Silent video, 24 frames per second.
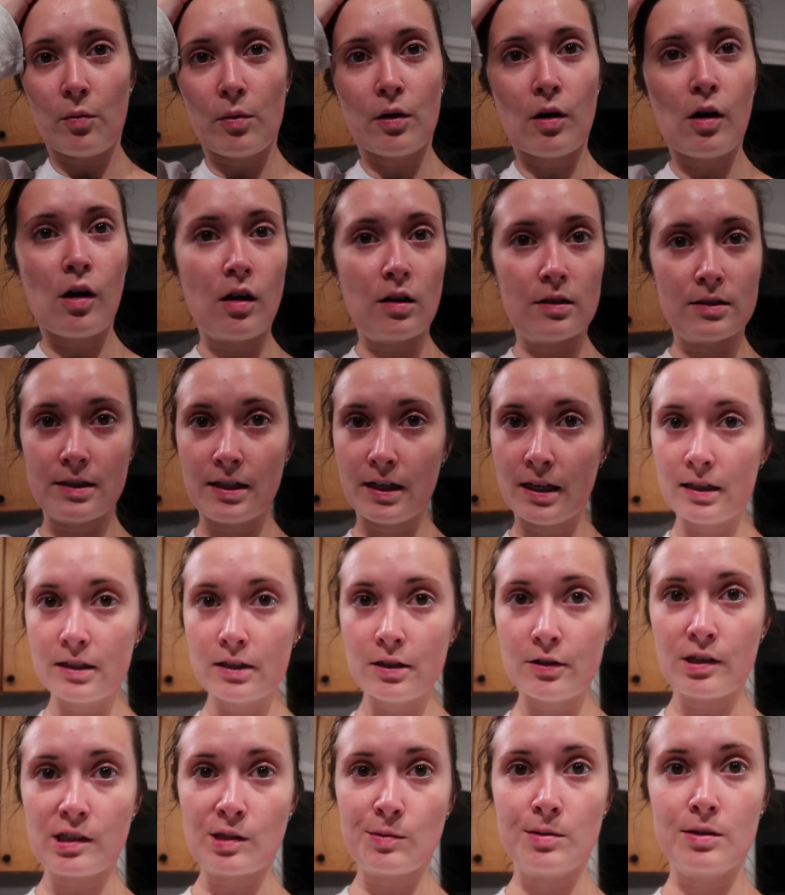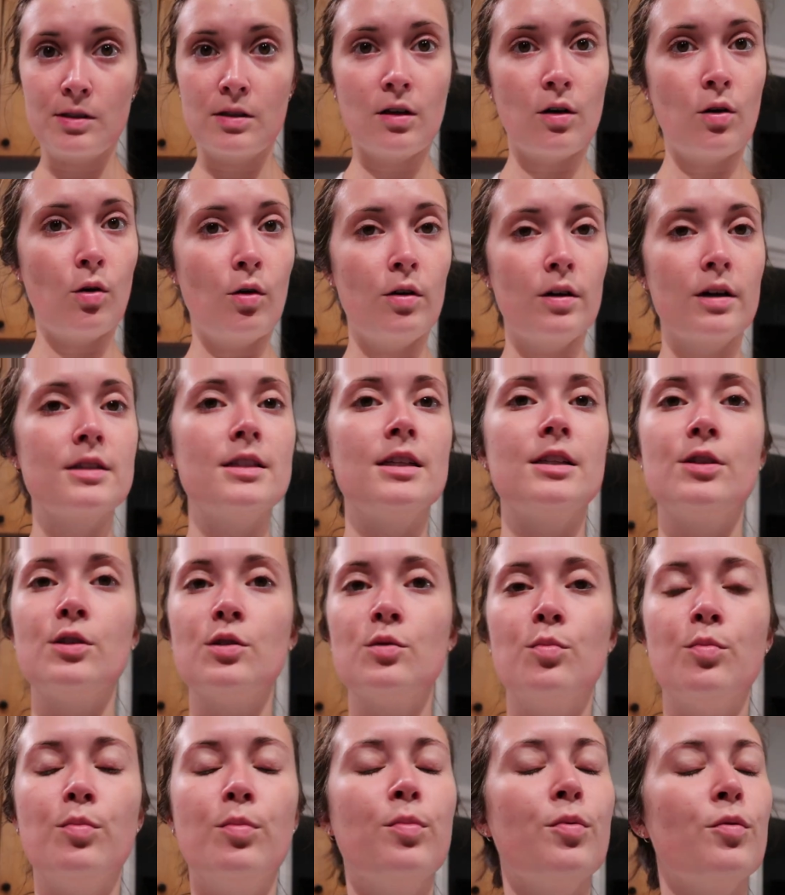we're halting in the Christmas decor because I
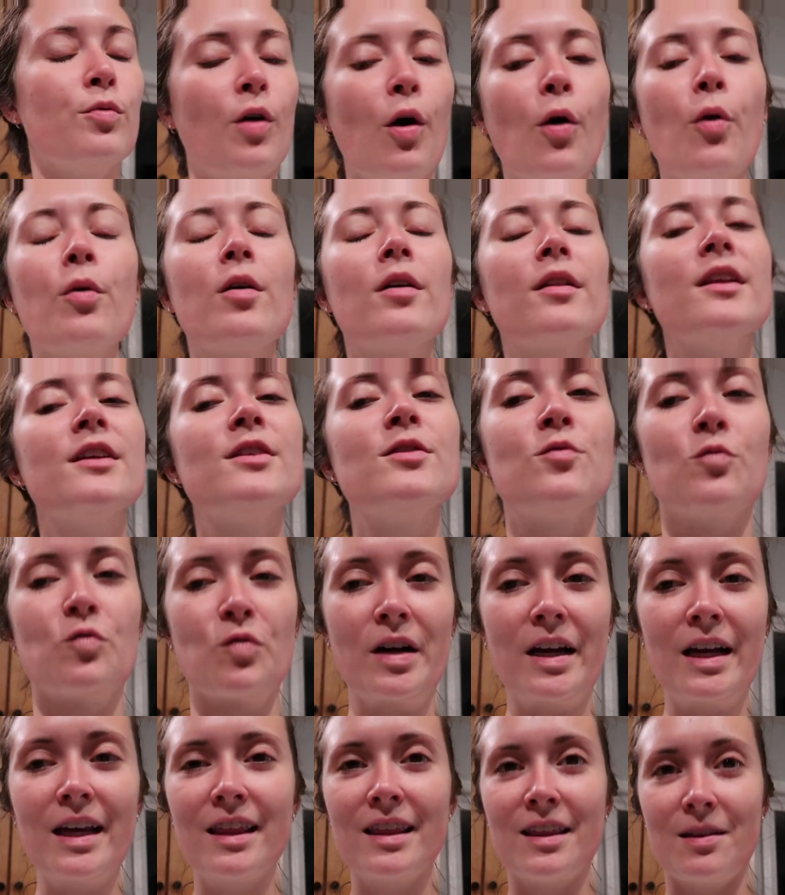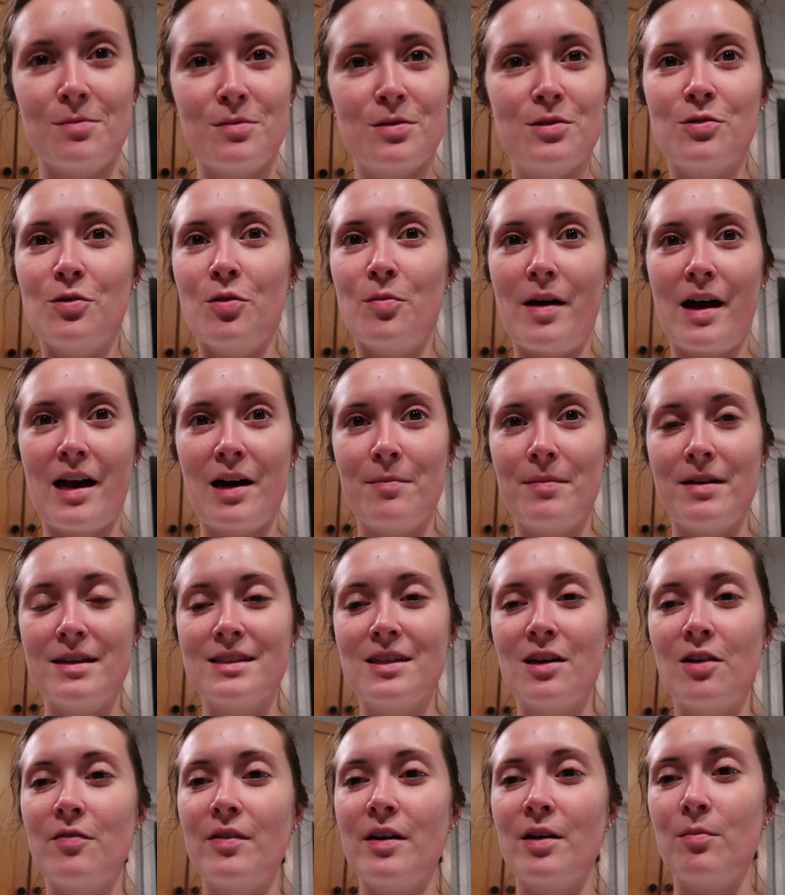just broke this wreath. I'm so mad at
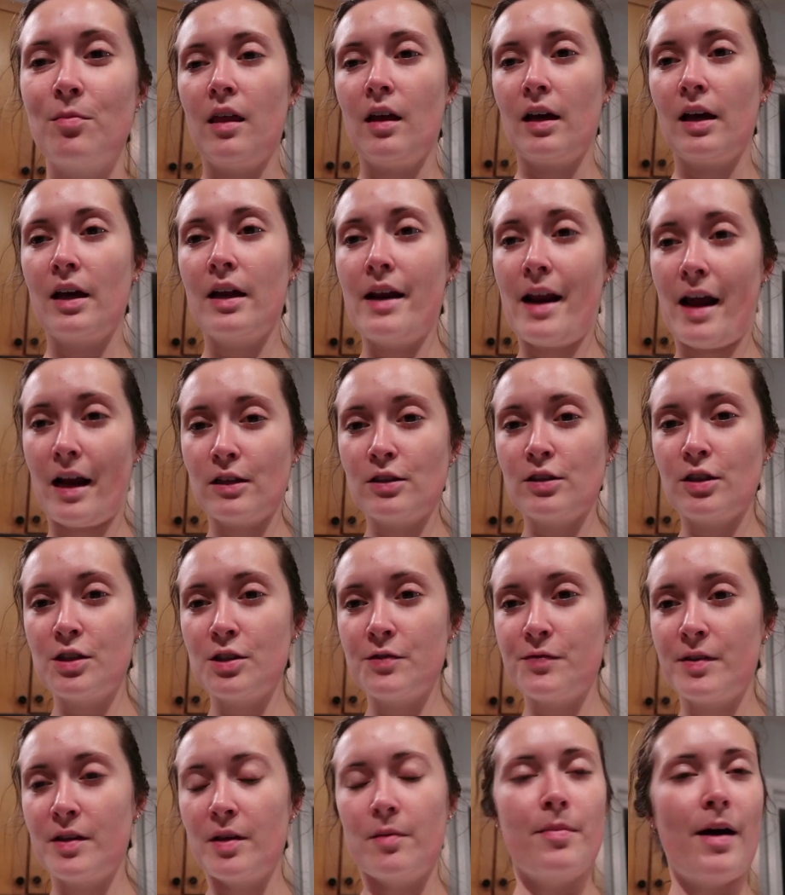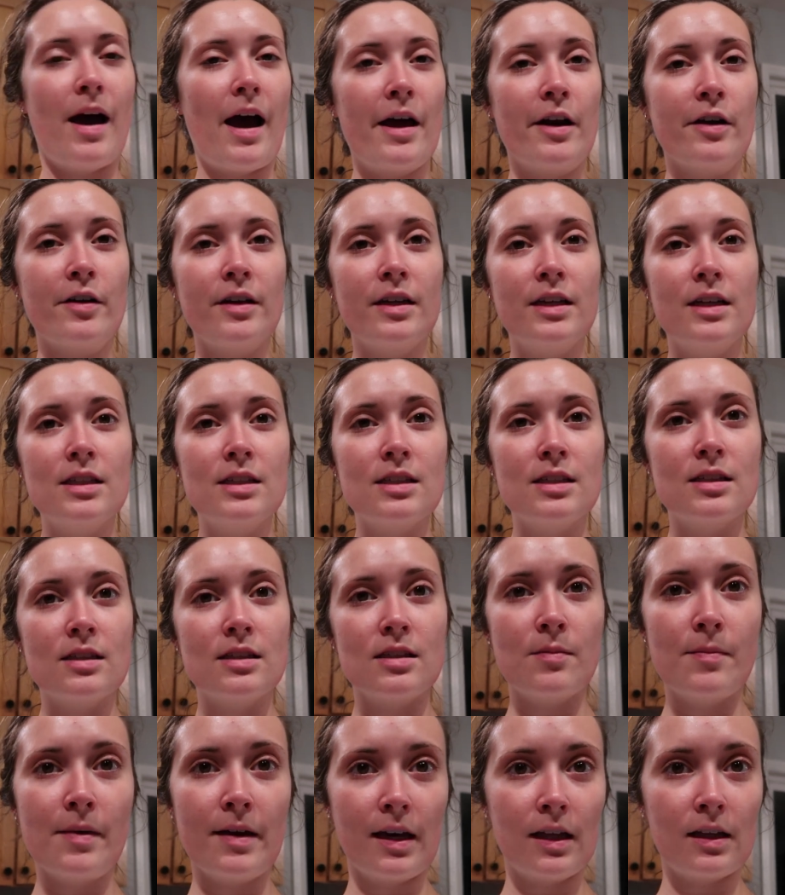myself. The connectors for the batteries
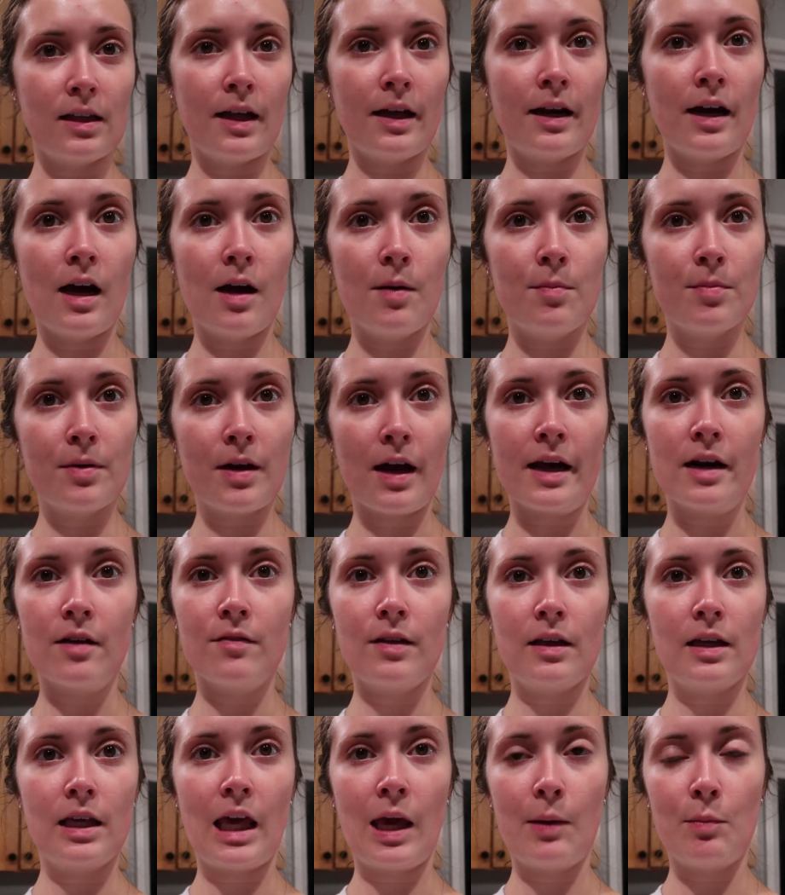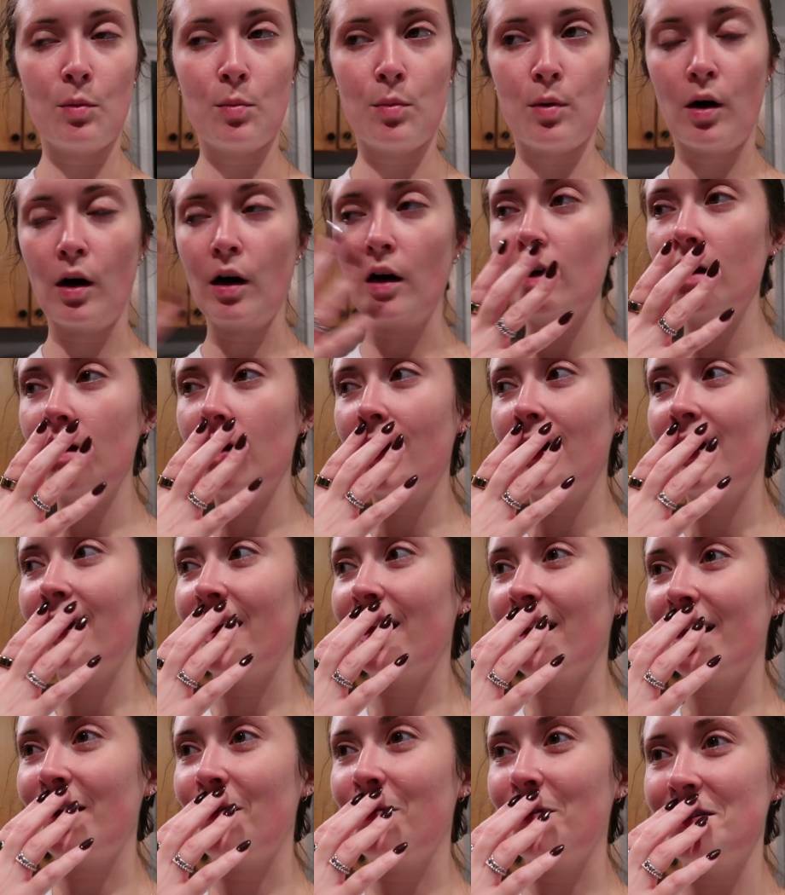to make it light up kind of like came apart, and I
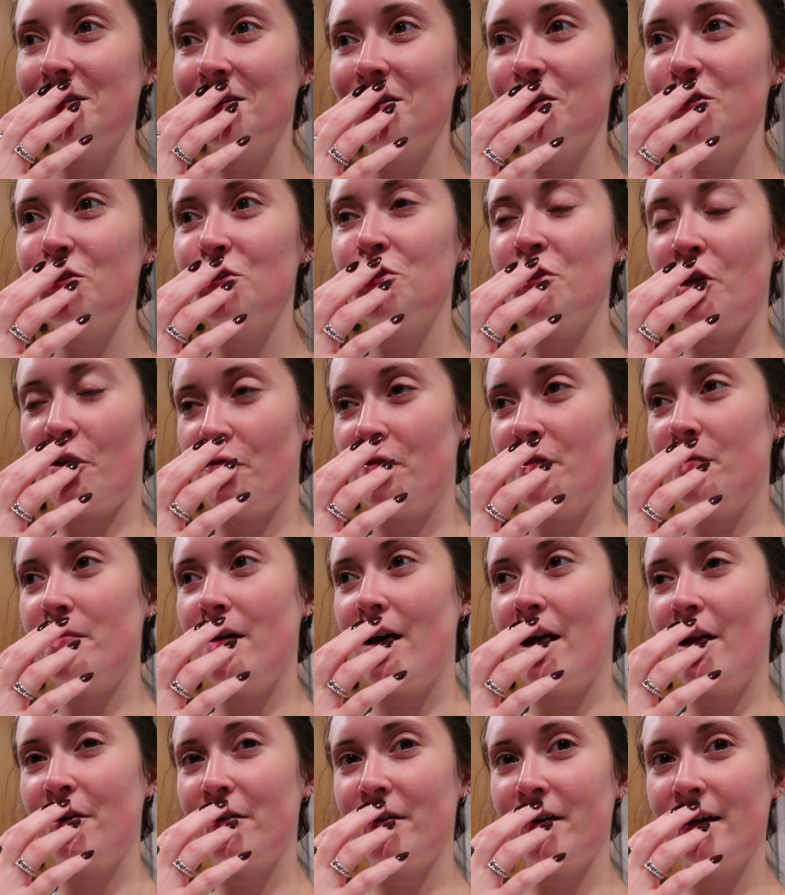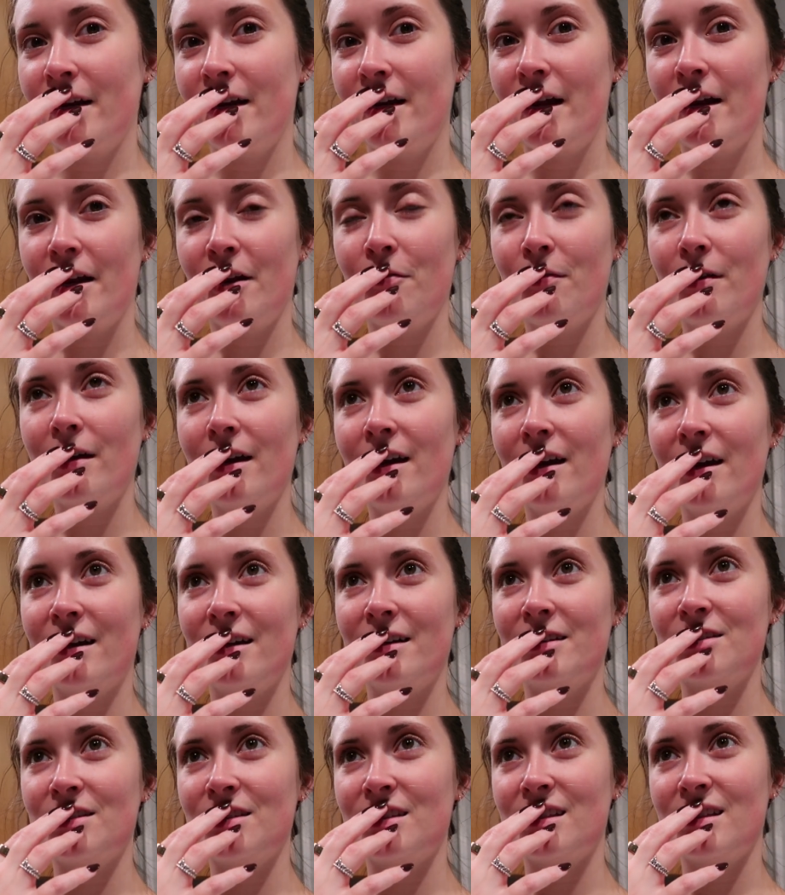like went to shove the battery in anyway, and
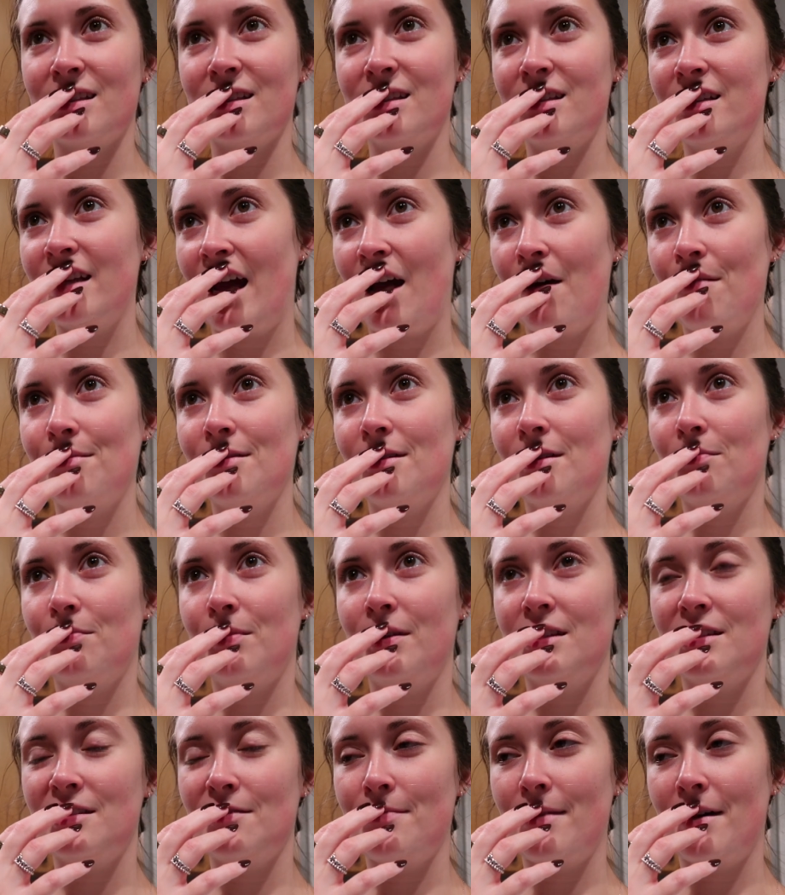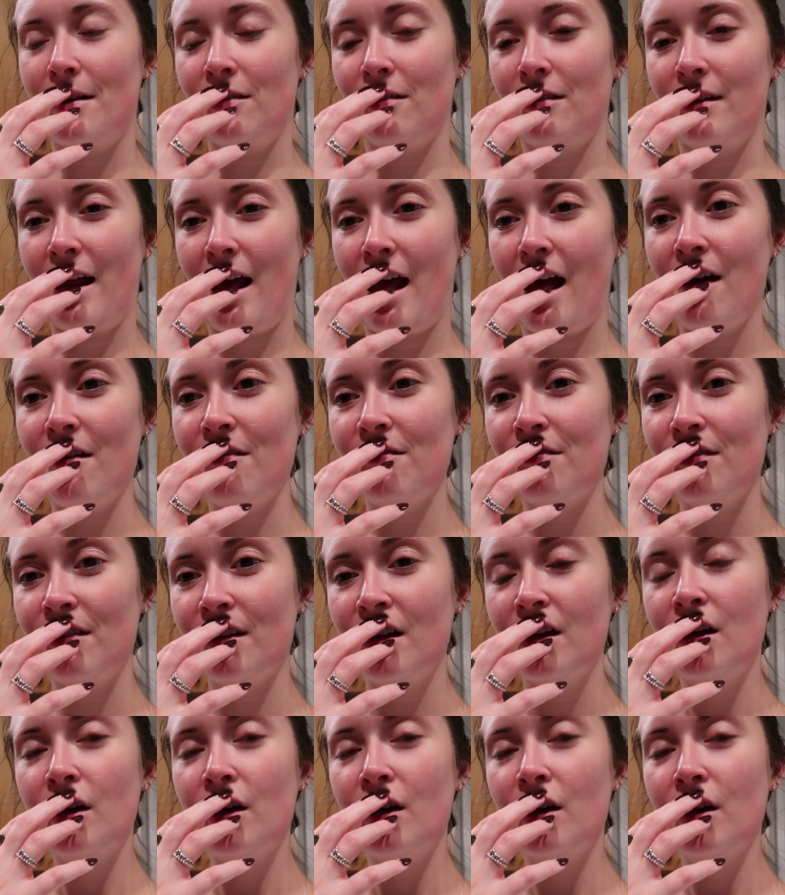it just snapped the piece of metal in half.